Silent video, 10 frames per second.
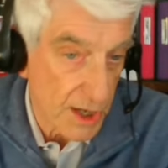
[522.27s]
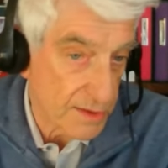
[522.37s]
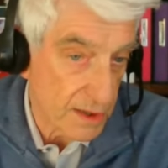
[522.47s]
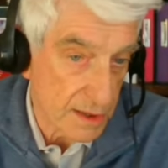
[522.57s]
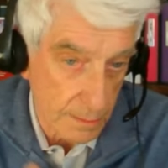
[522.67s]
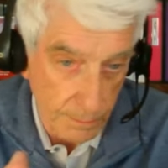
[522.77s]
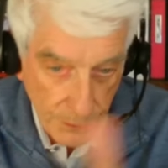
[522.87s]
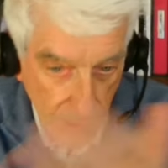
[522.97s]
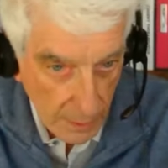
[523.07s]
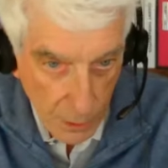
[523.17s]
just
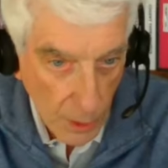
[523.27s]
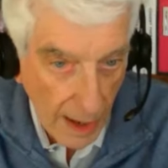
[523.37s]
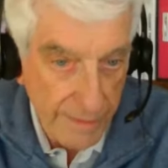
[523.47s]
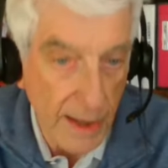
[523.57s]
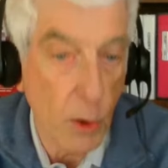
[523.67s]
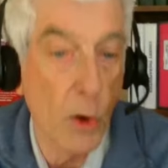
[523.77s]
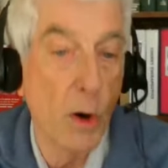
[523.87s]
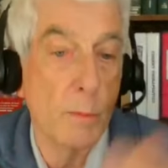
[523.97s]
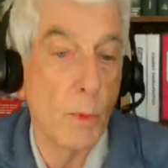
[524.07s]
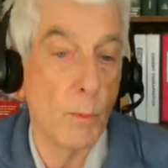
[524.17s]
driving
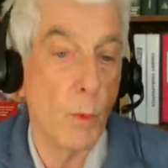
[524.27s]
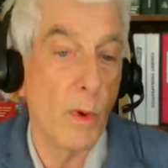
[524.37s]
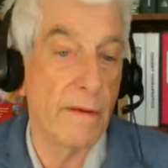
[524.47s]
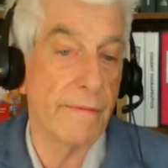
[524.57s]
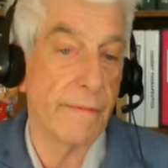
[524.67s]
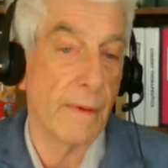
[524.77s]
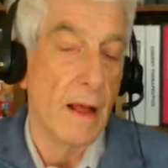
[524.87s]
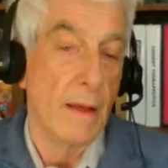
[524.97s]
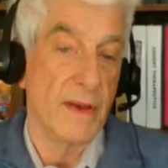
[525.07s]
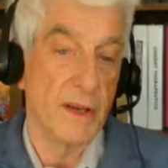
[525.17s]
home with
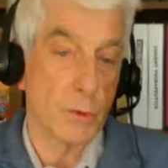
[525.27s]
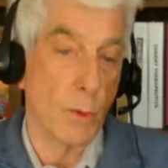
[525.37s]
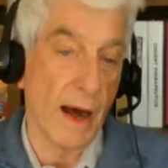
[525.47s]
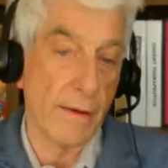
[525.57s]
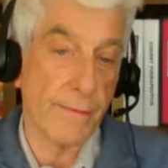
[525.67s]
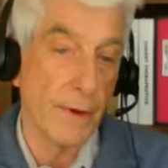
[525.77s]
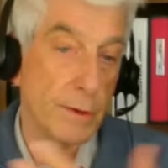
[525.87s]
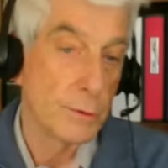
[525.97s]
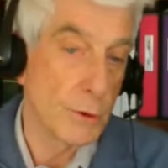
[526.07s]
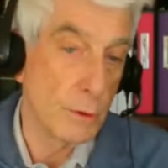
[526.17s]
his wife
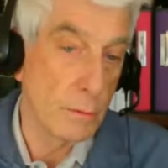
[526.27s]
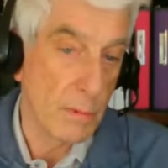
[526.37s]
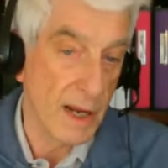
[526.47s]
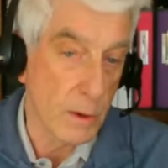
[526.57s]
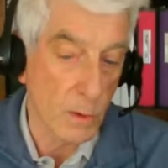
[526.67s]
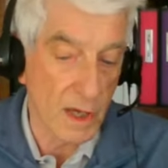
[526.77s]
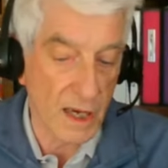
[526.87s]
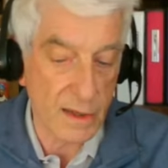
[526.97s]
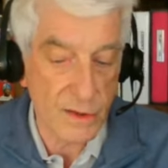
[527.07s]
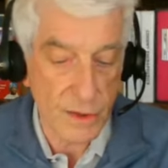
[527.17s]
and 2 little
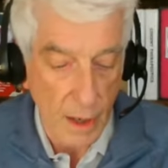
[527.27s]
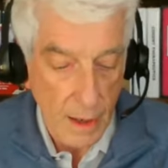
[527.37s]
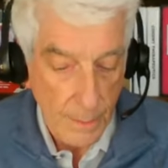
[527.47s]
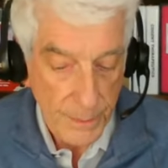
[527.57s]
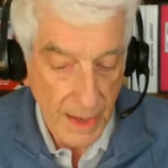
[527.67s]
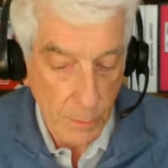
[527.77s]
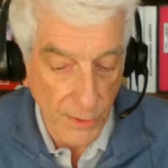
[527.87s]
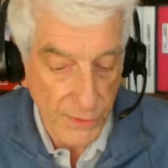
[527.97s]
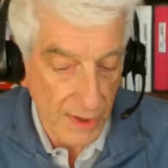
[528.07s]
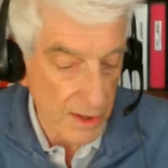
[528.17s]
kids. He
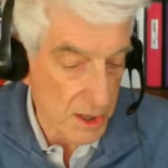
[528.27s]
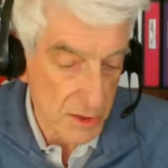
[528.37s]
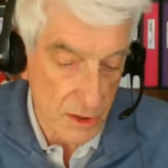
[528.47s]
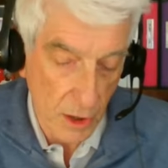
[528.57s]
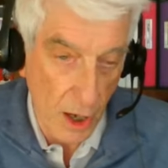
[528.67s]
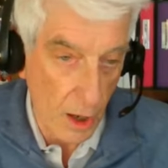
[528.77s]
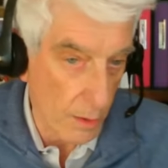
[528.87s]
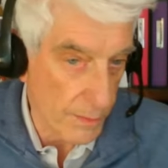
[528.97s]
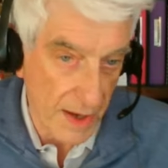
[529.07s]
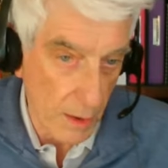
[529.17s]
was in his
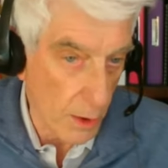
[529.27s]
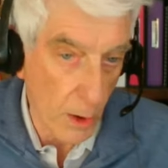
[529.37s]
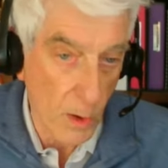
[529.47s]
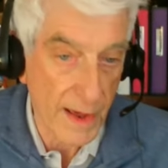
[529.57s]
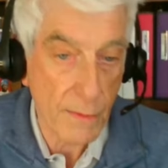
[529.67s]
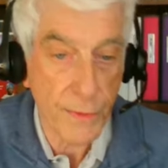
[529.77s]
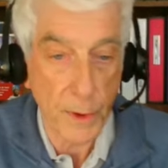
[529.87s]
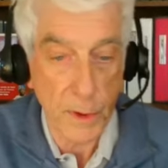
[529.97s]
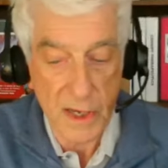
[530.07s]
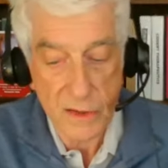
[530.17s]
early
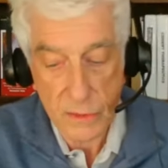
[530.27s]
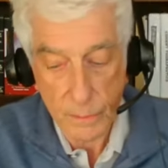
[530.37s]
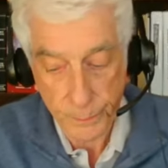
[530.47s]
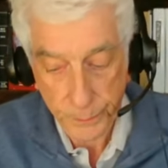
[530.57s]
30s.